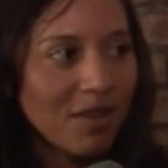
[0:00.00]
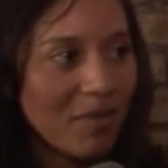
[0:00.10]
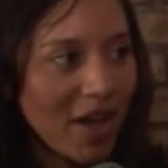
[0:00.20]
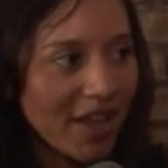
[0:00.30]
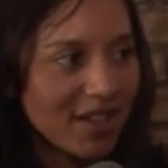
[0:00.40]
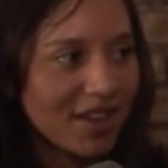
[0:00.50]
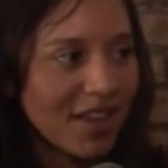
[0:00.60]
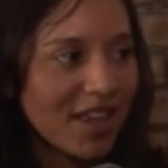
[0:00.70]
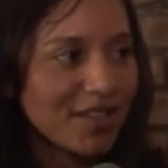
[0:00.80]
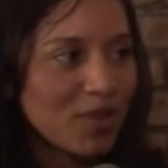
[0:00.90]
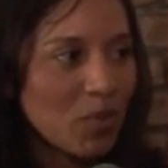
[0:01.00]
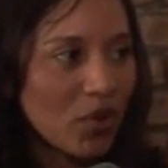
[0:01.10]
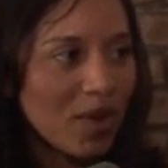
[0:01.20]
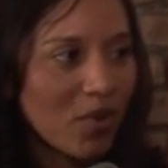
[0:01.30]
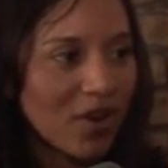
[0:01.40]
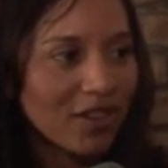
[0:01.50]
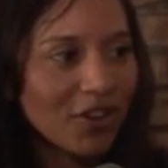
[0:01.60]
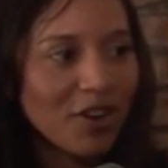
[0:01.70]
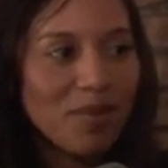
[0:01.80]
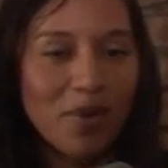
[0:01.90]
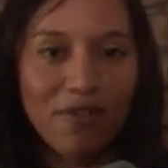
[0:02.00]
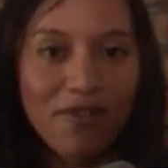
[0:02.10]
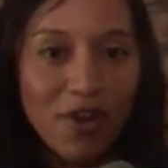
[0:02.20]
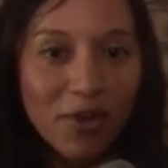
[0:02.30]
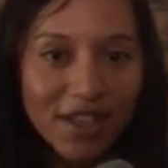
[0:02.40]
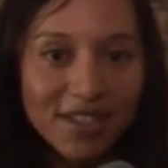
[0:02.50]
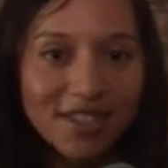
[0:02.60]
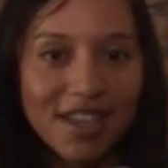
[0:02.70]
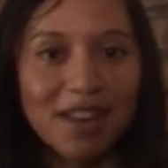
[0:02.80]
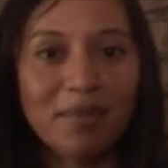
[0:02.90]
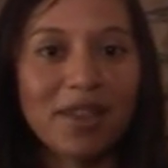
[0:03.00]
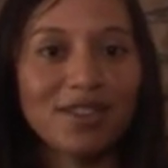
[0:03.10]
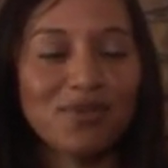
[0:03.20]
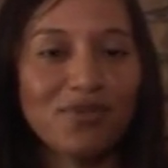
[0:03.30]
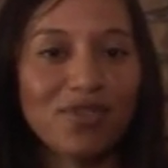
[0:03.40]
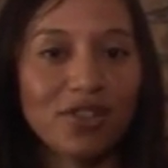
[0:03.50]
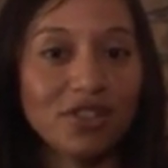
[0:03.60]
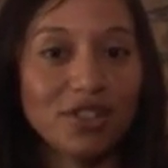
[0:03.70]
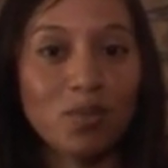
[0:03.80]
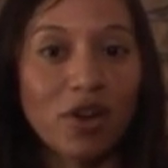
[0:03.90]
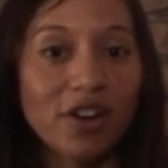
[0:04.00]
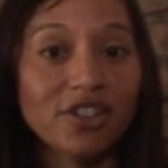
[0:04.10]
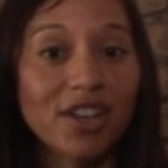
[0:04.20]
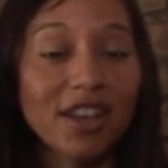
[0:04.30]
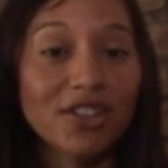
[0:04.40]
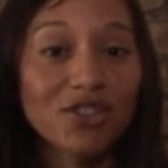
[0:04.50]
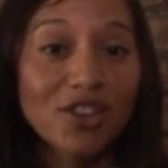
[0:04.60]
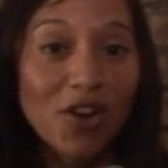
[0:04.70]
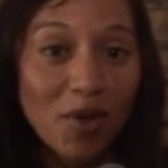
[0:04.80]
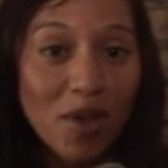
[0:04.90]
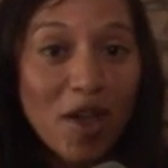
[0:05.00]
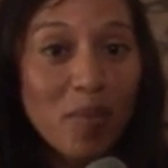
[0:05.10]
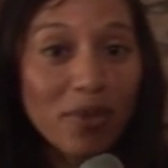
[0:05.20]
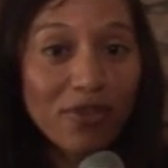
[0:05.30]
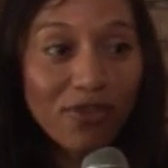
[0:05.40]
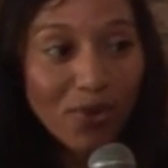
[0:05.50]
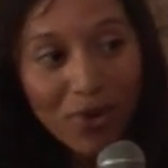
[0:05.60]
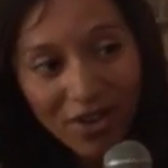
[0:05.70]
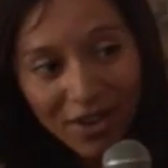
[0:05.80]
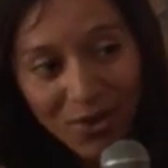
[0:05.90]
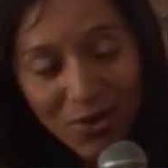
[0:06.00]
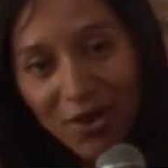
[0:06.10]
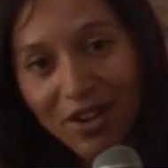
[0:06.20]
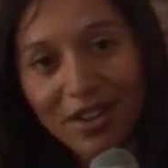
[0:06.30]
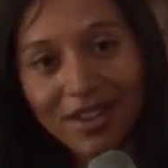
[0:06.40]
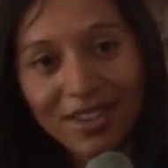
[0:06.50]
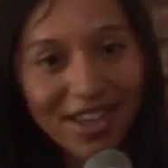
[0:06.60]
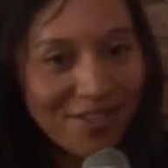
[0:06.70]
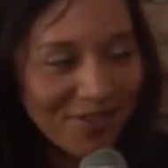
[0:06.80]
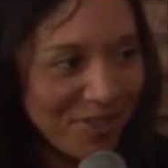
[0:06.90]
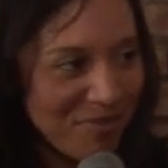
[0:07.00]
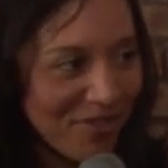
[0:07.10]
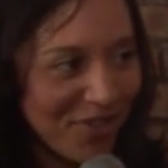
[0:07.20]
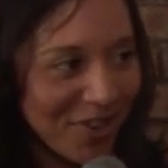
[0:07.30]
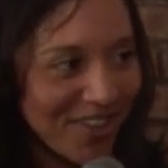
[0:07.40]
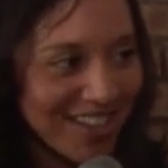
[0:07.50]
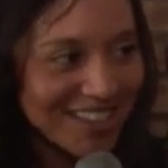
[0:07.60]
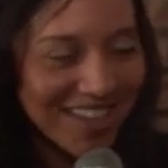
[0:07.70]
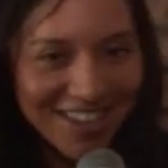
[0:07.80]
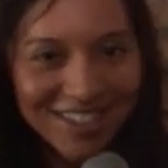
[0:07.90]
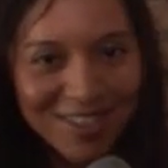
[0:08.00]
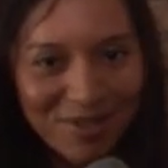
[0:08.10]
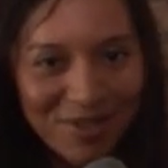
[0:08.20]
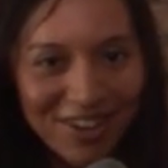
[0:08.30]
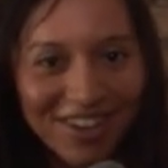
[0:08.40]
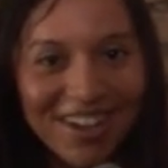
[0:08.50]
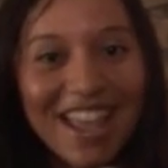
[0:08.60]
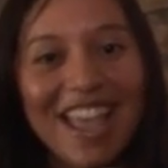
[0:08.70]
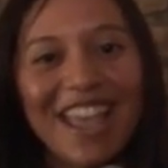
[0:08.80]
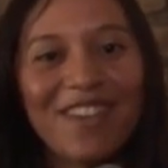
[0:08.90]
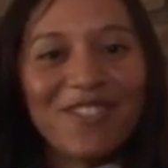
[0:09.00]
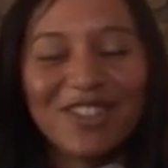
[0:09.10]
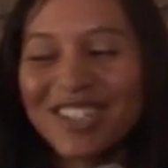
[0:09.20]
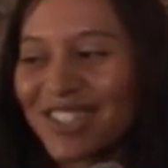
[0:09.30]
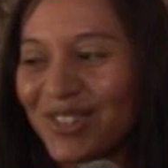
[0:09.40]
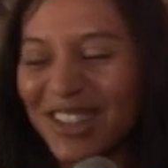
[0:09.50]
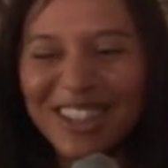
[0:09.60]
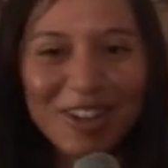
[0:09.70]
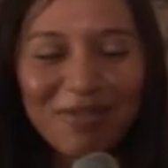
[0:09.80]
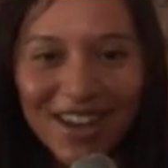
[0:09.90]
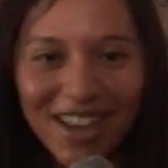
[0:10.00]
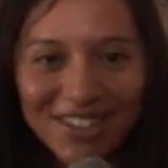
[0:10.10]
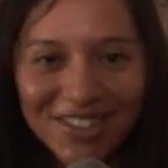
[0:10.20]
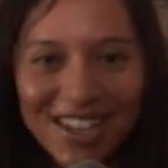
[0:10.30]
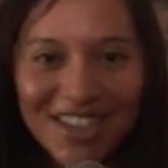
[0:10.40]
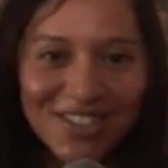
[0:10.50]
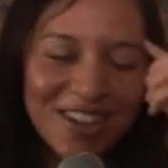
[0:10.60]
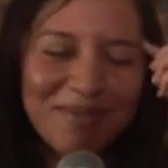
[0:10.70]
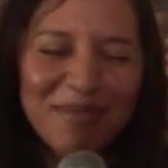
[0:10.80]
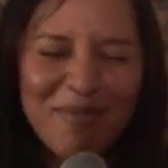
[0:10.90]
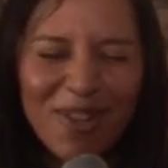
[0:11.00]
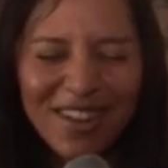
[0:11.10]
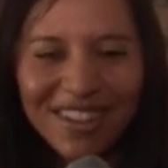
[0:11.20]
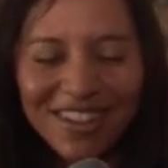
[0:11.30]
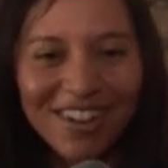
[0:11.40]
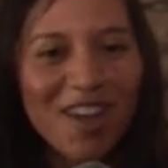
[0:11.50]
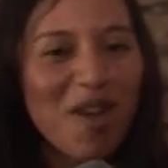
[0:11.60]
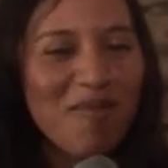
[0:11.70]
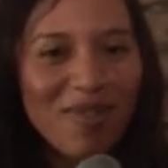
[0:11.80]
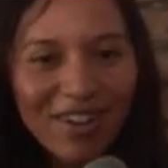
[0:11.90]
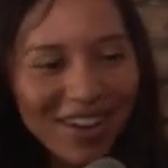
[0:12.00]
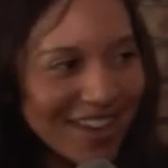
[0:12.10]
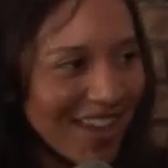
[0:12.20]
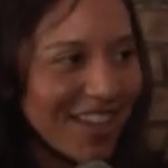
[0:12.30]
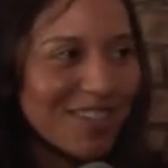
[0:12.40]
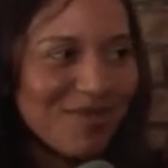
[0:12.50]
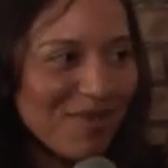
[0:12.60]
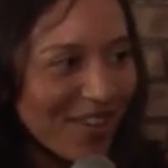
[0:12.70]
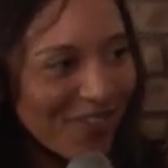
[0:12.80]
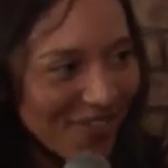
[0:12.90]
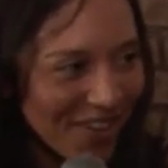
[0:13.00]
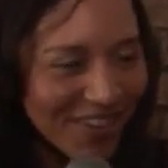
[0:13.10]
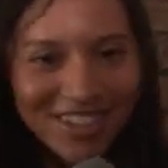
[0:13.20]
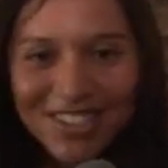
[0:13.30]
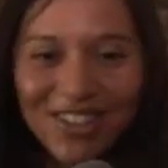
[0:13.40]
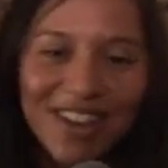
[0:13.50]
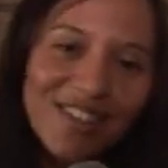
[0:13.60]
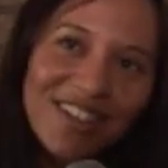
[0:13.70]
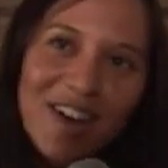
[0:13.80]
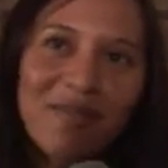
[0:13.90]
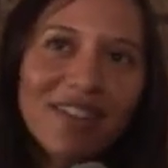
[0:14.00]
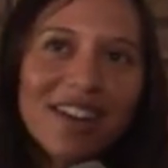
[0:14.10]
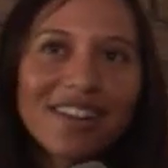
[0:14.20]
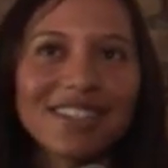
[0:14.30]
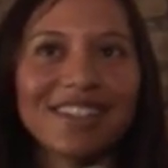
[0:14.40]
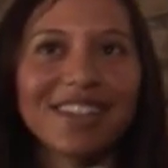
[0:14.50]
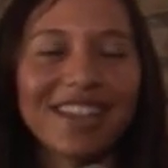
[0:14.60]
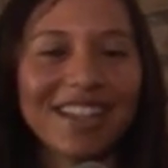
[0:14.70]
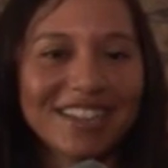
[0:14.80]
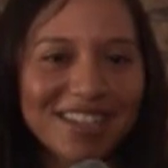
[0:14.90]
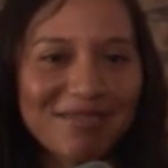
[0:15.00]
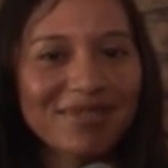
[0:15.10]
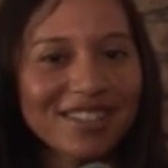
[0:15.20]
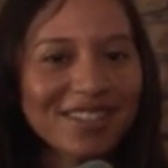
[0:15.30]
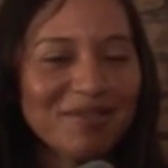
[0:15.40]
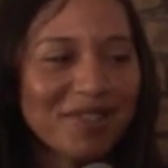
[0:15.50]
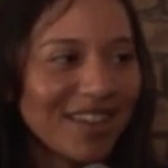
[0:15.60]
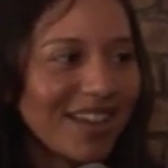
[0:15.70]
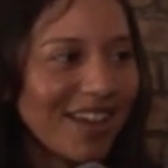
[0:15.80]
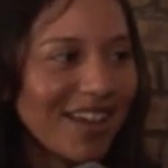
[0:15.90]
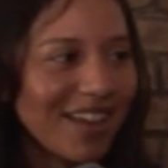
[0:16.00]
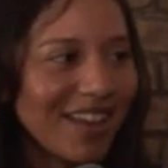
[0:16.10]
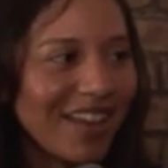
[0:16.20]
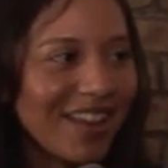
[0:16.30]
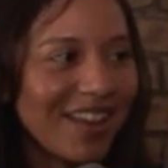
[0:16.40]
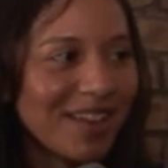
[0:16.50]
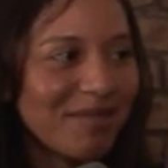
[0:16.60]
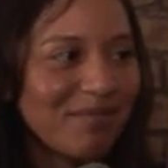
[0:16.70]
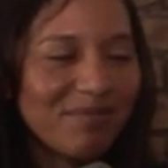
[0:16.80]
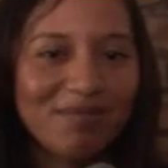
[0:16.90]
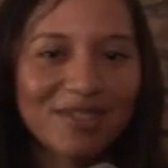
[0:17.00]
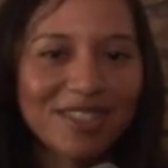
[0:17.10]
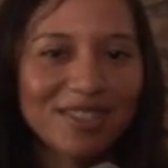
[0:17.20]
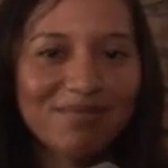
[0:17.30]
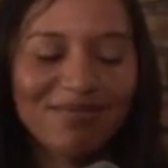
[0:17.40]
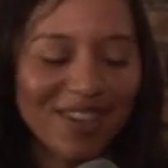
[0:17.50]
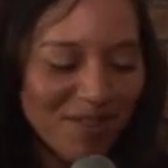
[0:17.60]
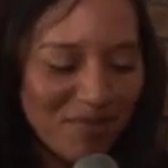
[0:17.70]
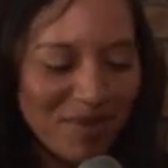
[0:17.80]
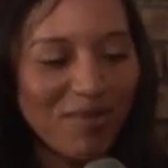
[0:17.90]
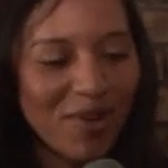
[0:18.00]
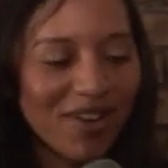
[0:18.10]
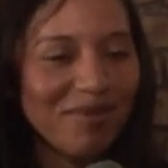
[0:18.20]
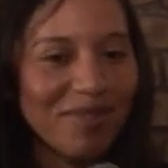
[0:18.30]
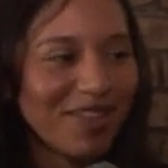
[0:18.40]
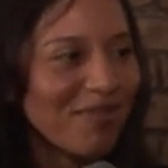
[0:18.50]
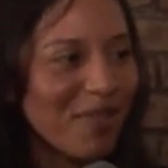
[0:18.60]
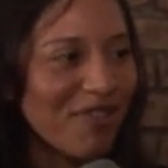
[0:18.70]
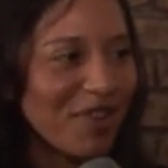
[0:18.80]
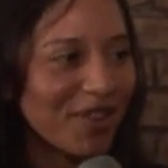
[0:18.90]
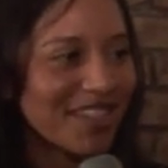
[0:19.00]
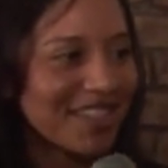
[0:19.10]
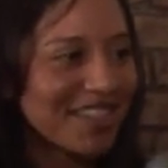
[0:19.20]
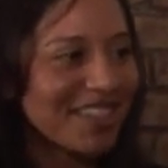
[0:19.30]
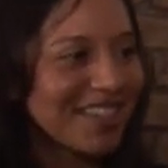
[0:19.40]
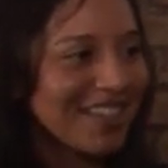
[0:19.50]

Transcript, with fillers: mind, it gets your brain more alert, more focused, and it makes you feel just more energetic. So, before your life group, before you guys get into the word, if you just do a little bit of exercise, you're going to be more alert, more engaged, more focused. You're going to have a lot more energy to get deep into the word of God and um, just, you know, be more, more focused.